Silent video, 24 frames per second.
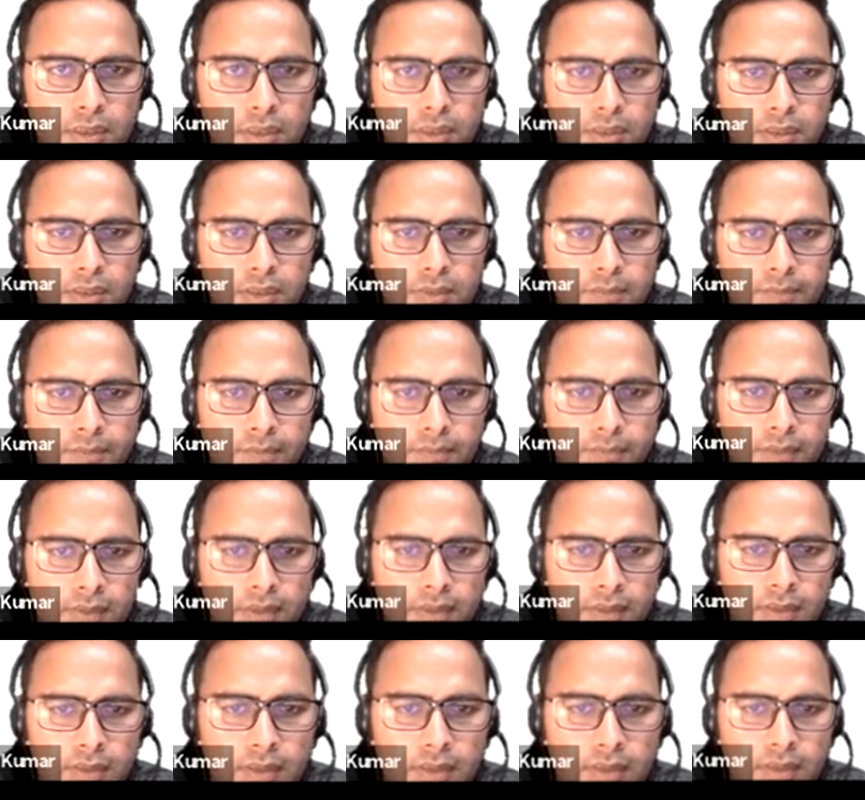Yeah,
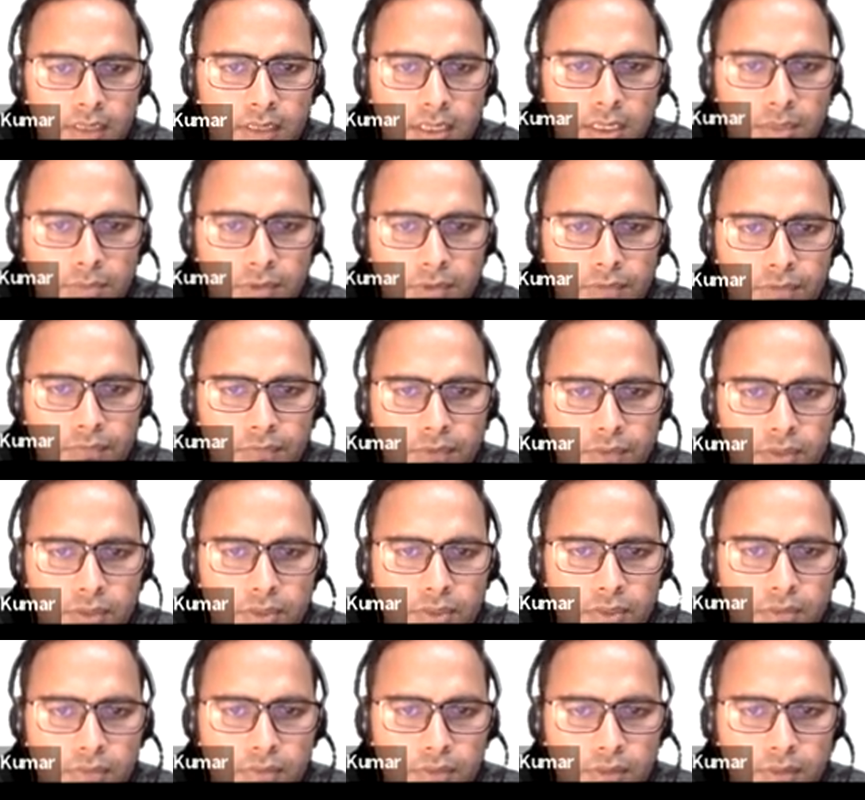that will be
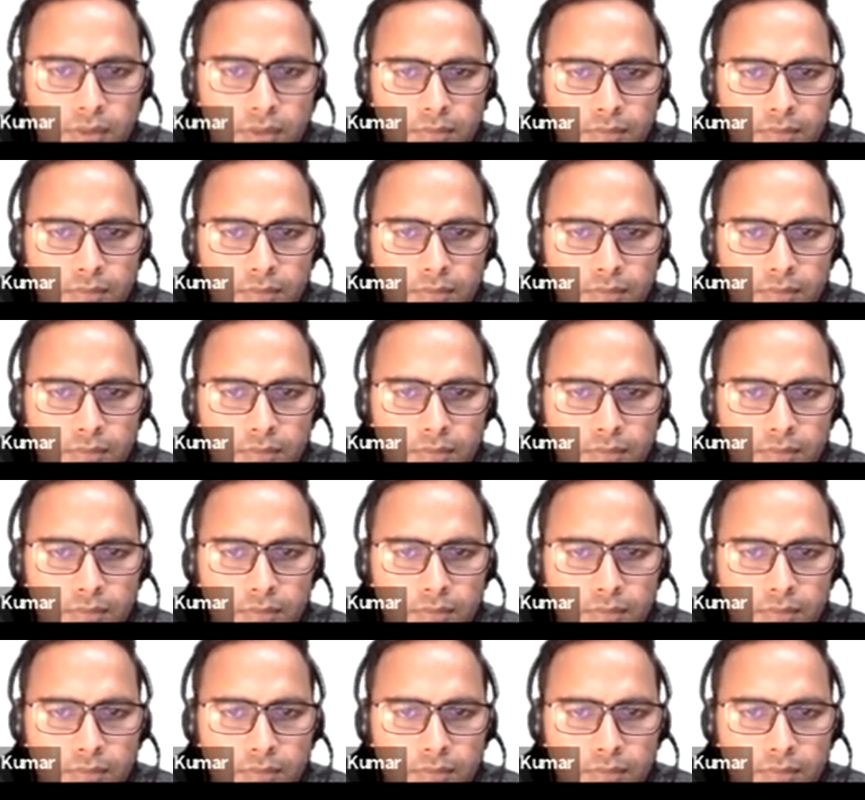first one.